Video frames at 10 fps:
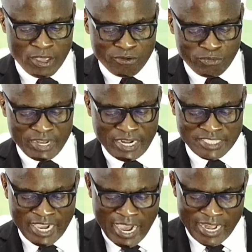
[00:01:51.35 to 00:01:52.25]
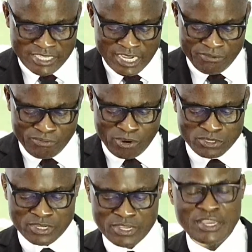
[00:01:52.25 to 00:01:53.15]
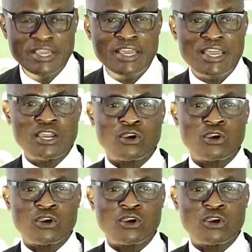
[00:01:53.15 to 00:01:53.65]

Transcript: for their tireless effort in